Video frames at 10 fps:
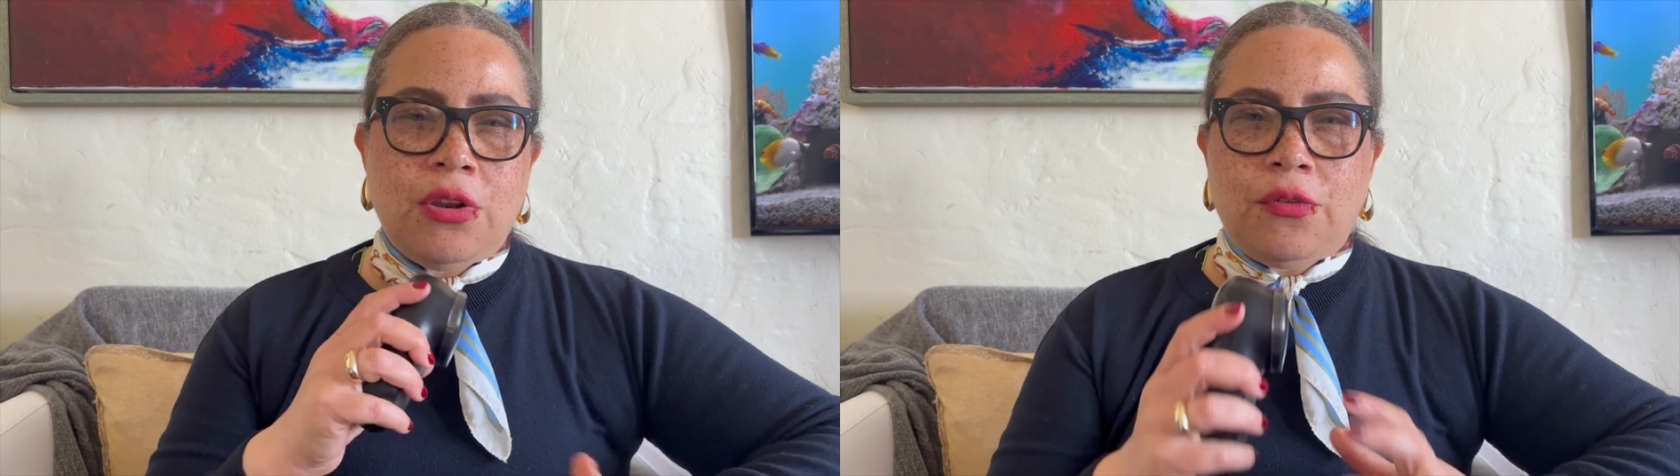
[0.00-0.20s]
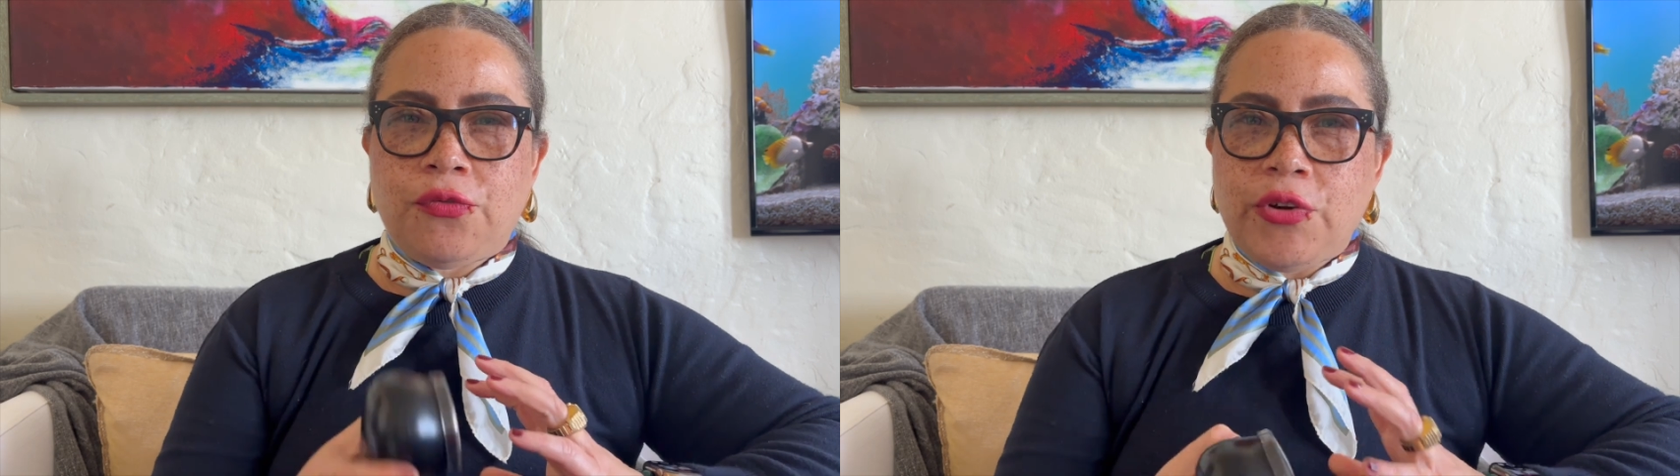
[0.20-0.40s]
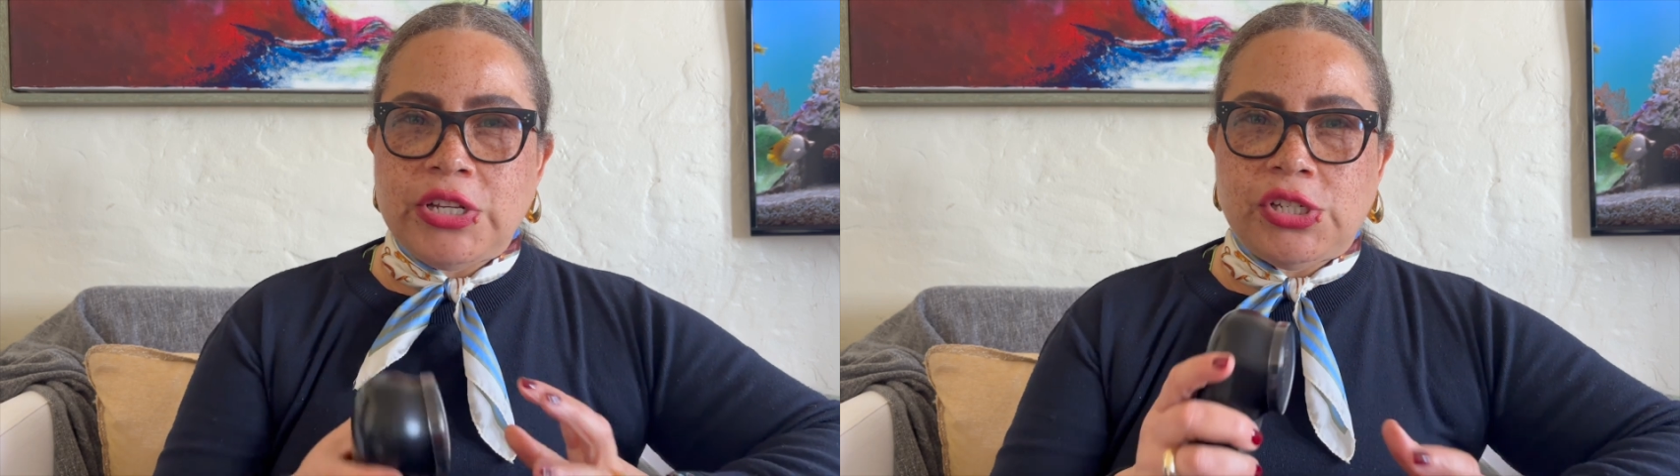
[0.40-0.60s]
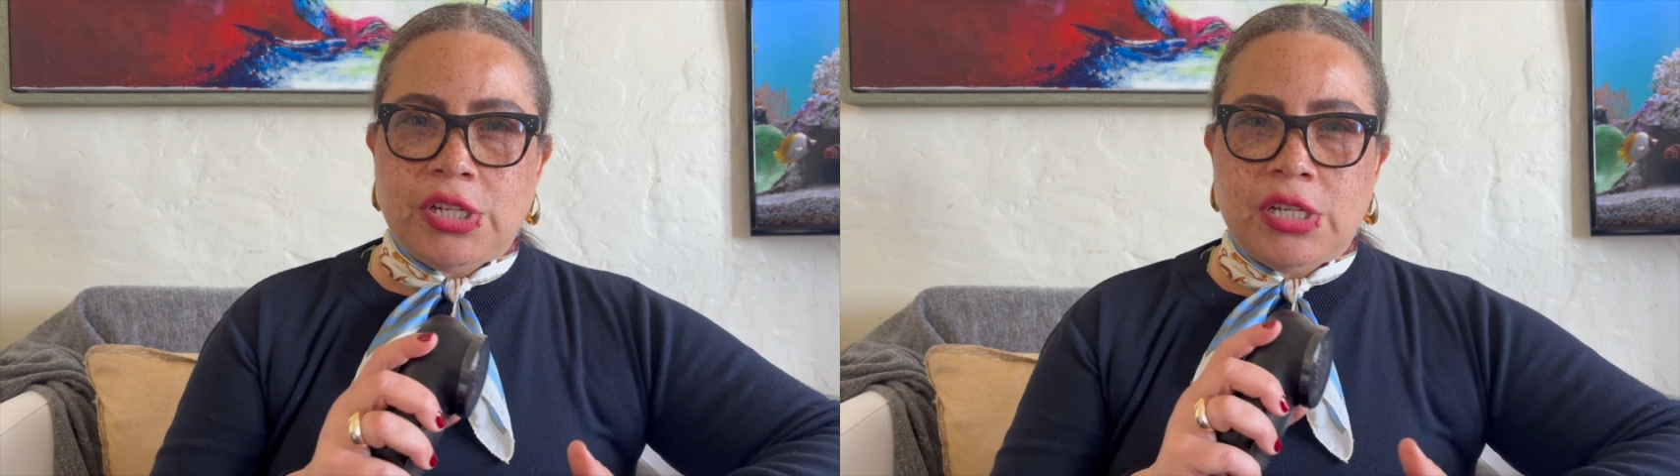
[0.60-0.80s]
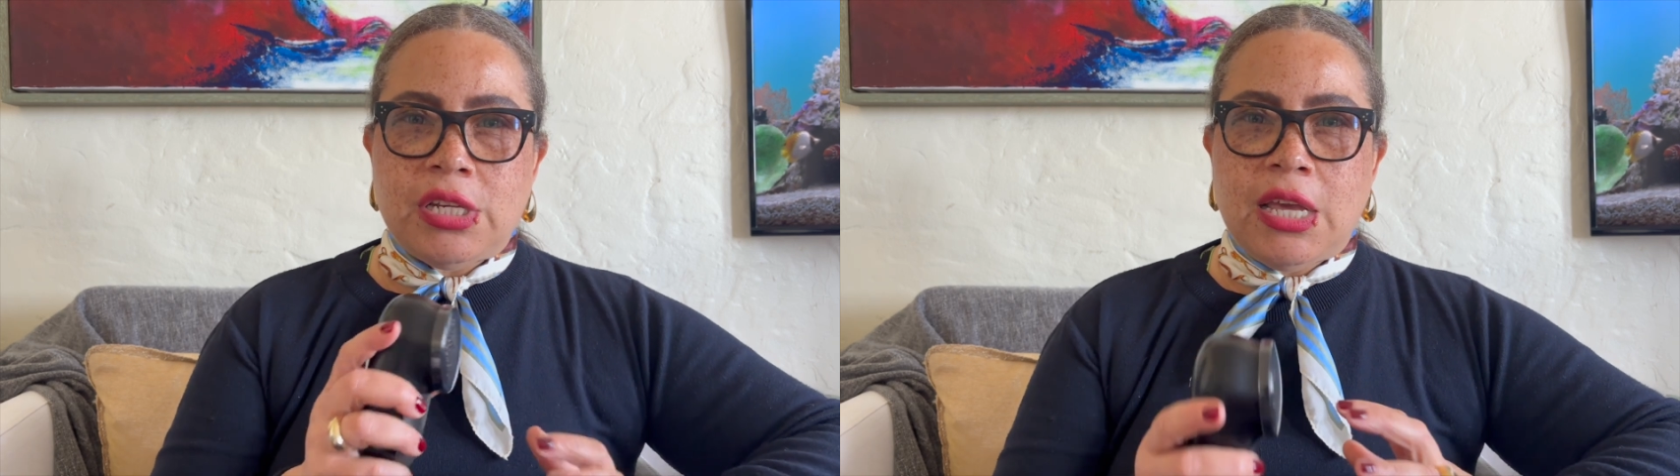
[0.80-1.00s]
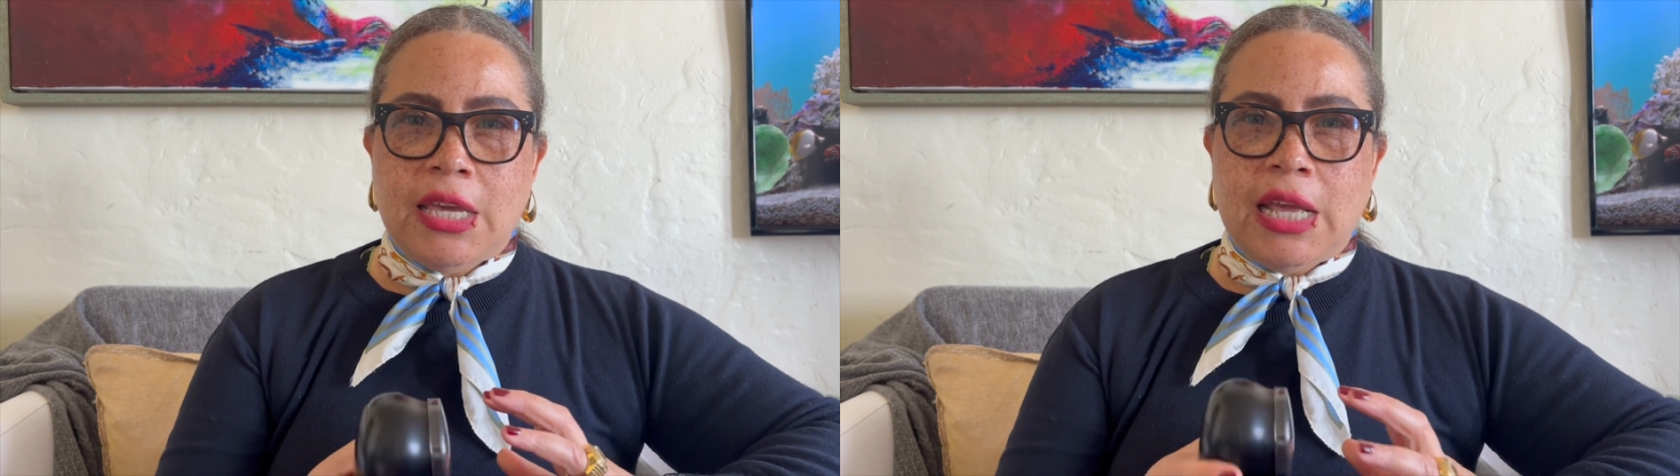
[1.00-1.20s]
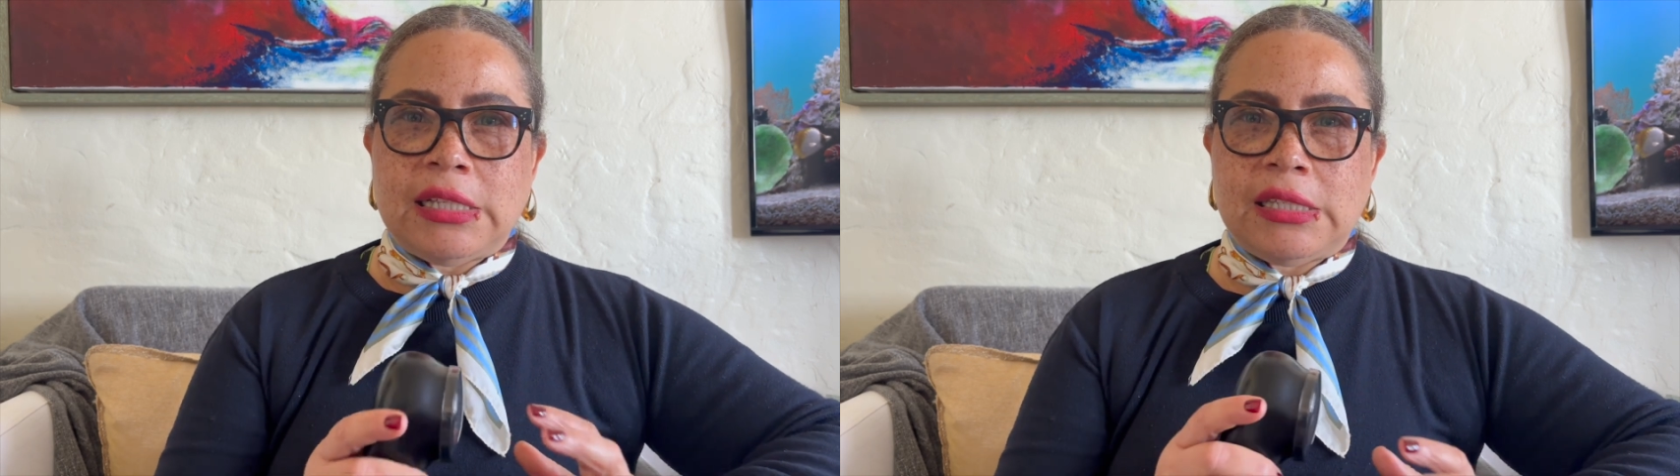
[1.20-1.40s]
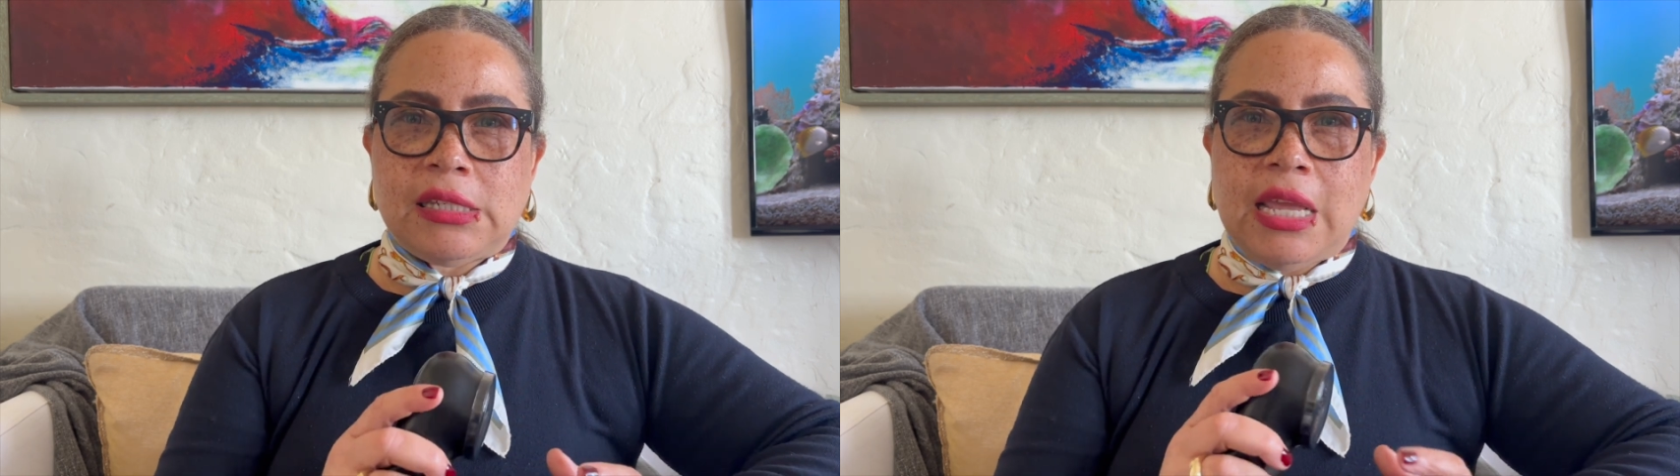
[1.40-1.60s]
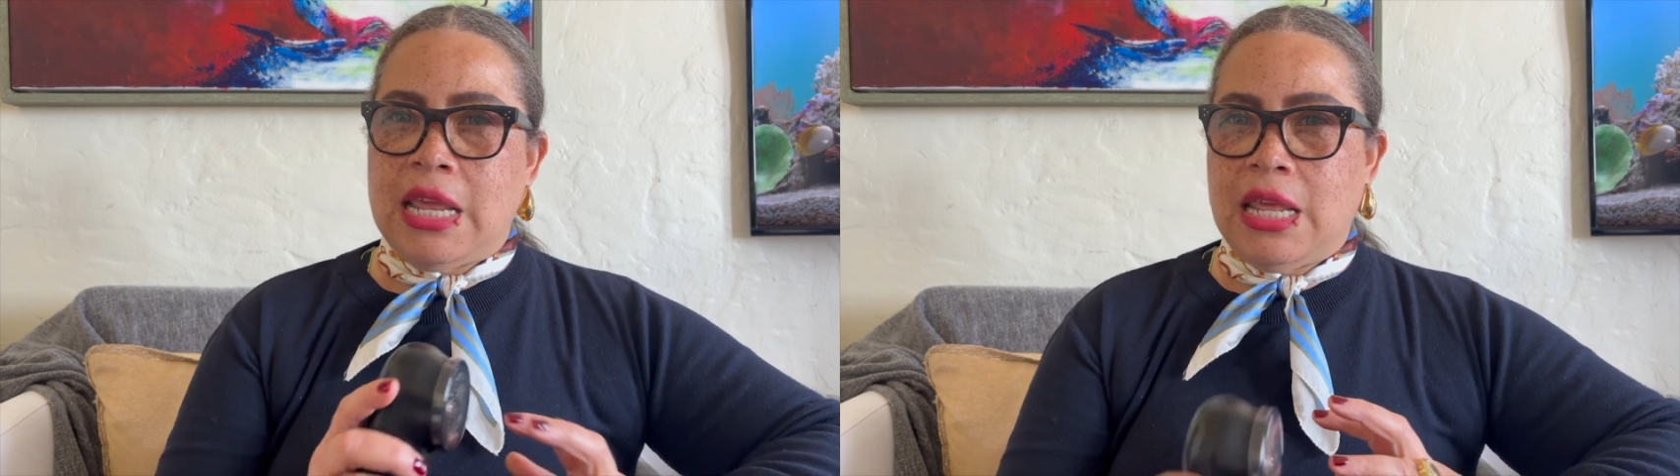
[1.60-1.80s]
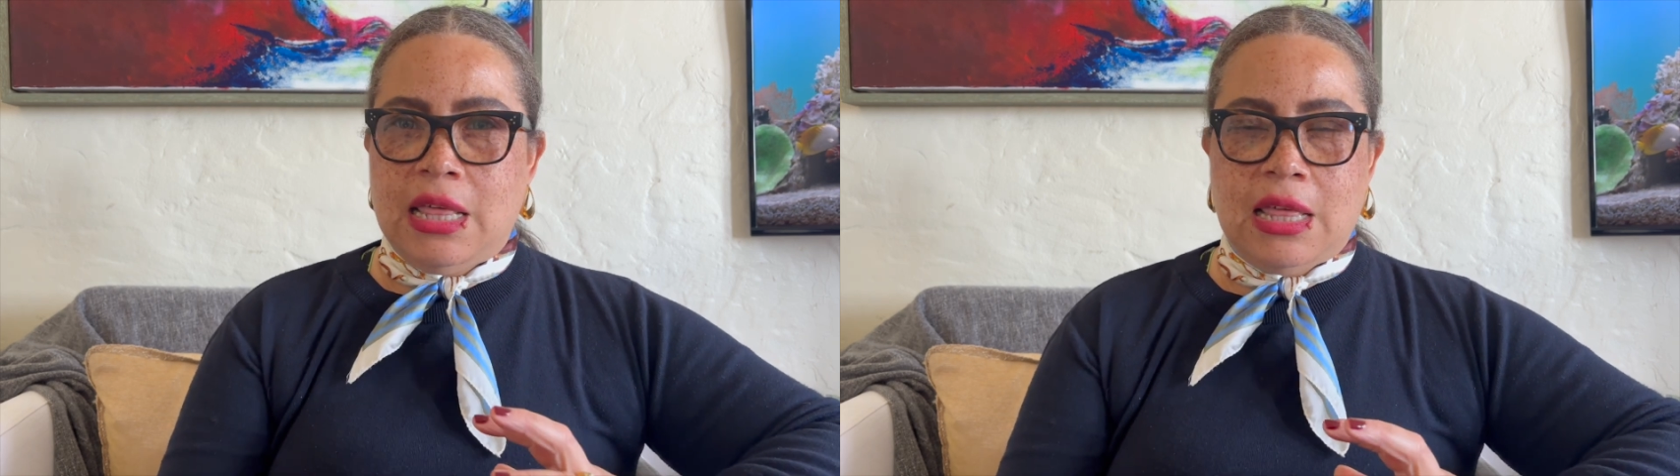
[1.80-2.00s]
friction against
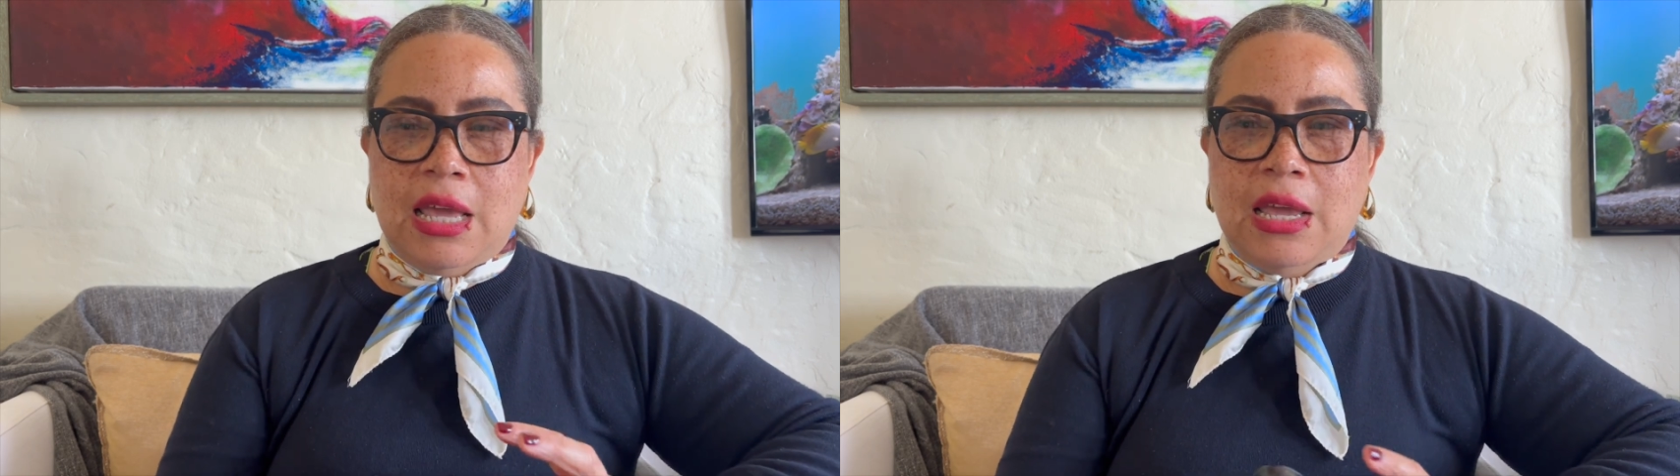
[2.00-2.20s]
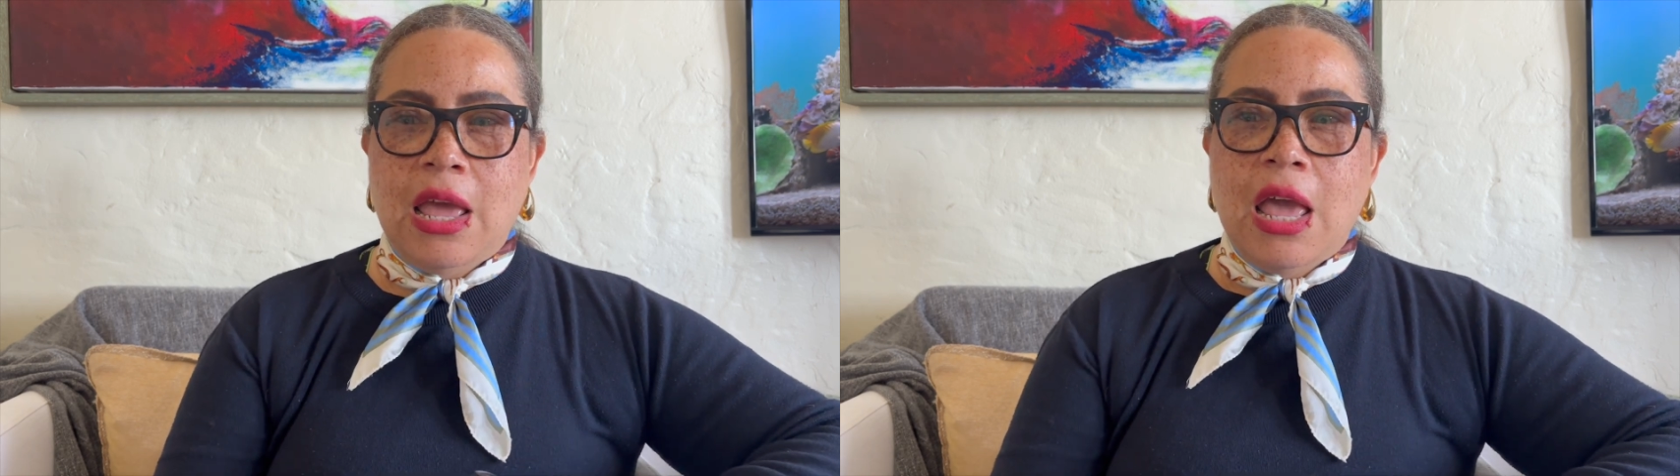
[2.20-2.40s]
anything.